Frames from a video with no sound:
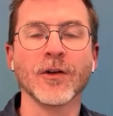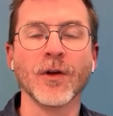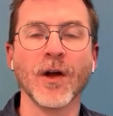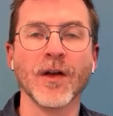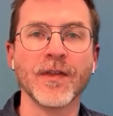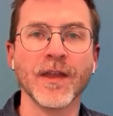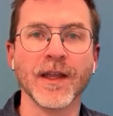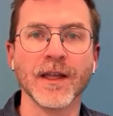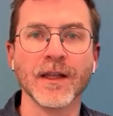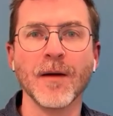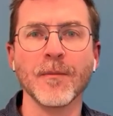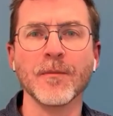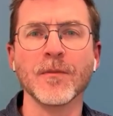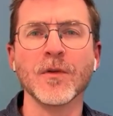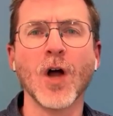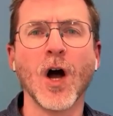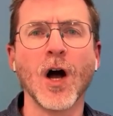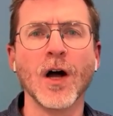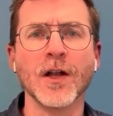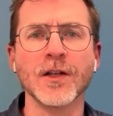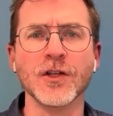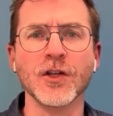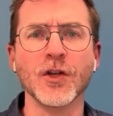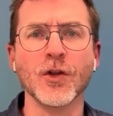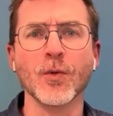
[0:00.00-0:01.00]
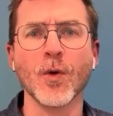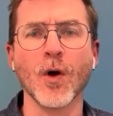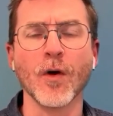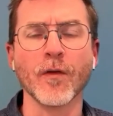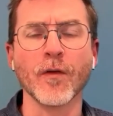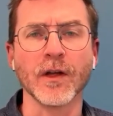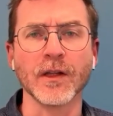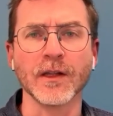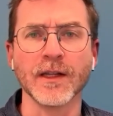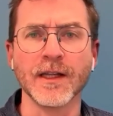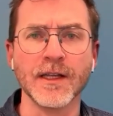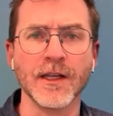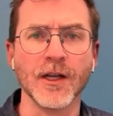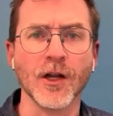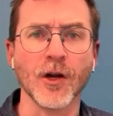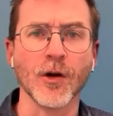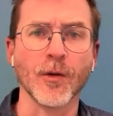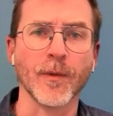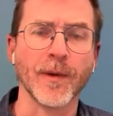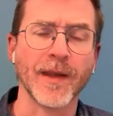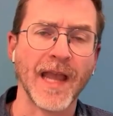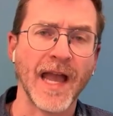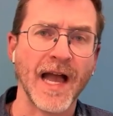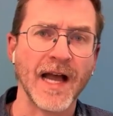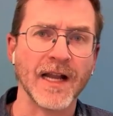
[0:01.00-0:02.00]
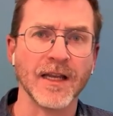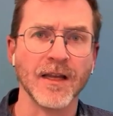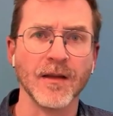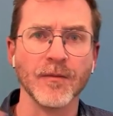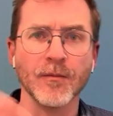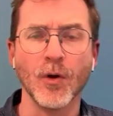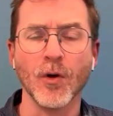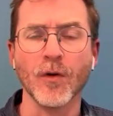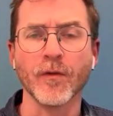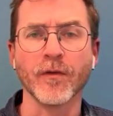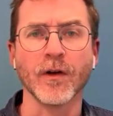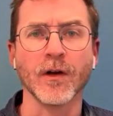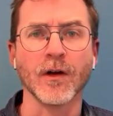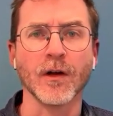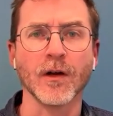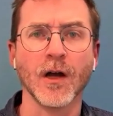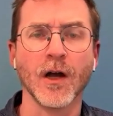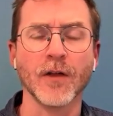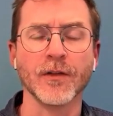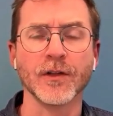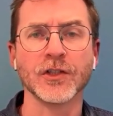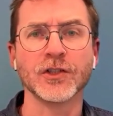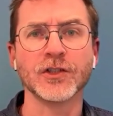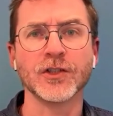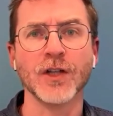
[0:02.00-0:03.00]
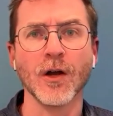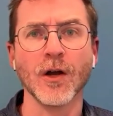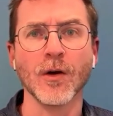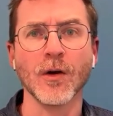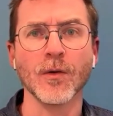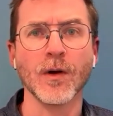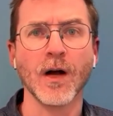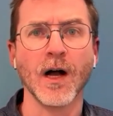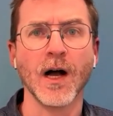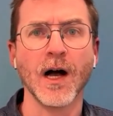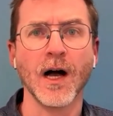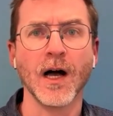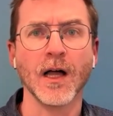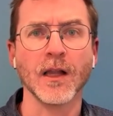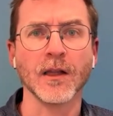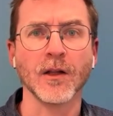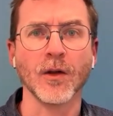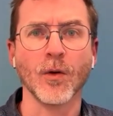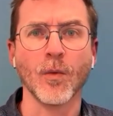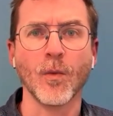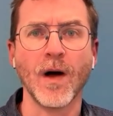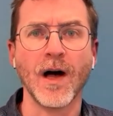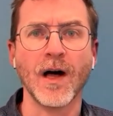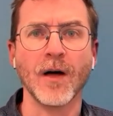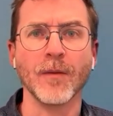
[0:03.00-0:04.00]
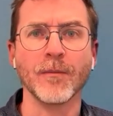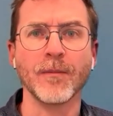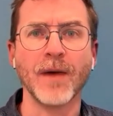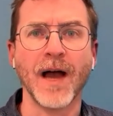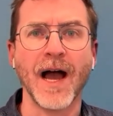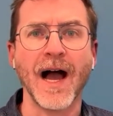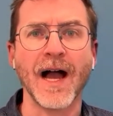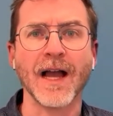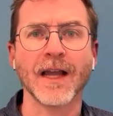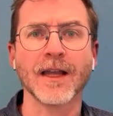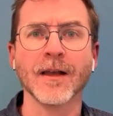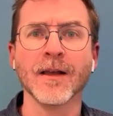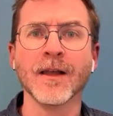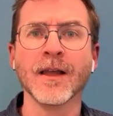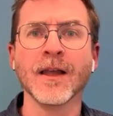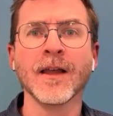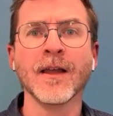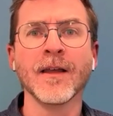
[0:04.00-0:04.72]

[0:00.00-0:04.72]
I think you over at Linear, we had him over on the show a little while back,